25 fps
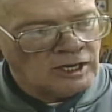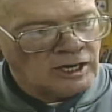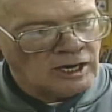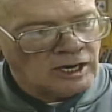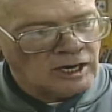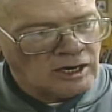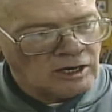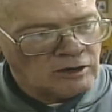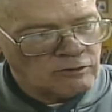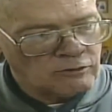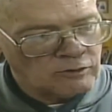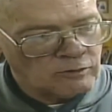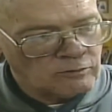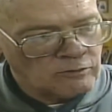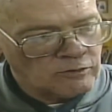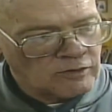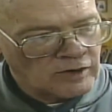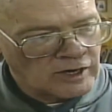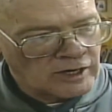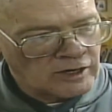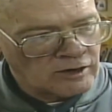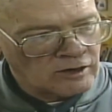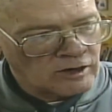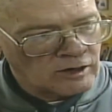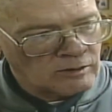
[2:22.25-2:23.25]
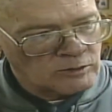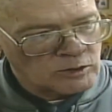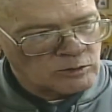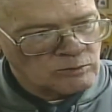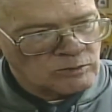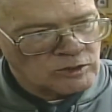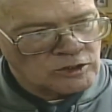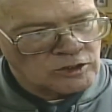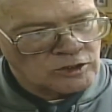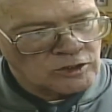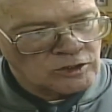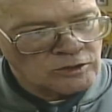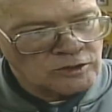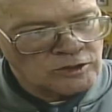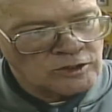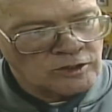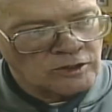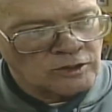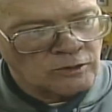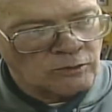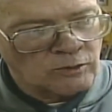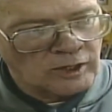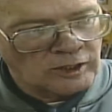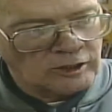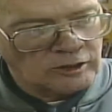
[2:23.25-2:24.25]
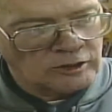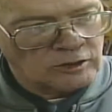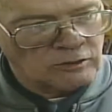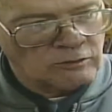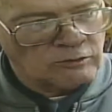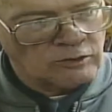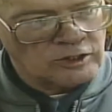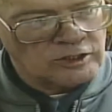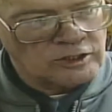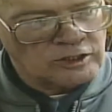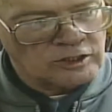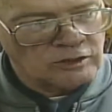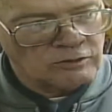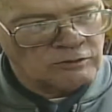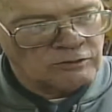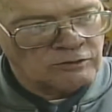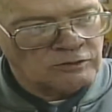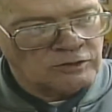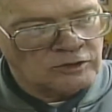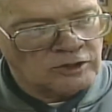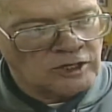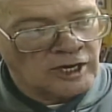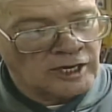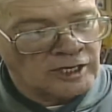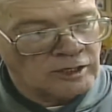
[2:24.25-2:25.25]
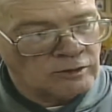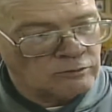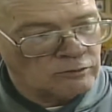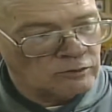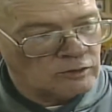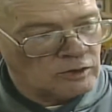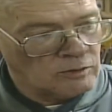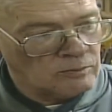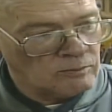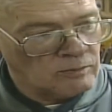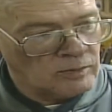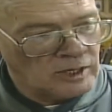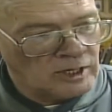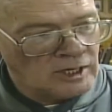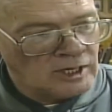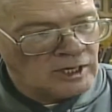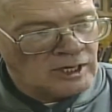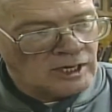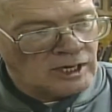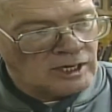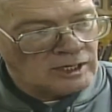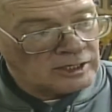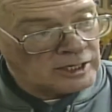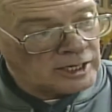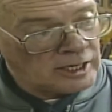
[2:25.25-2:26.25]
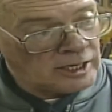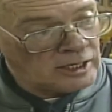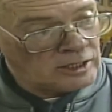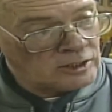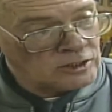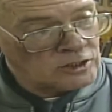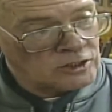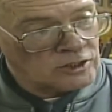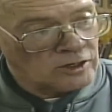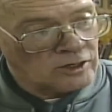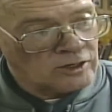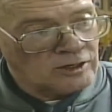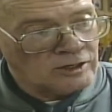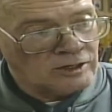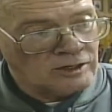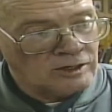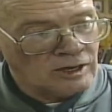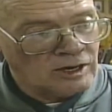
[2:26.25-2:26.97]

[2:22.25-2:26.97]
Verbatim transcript: uh, from firearms misuse and the relative risk of dying from cancer,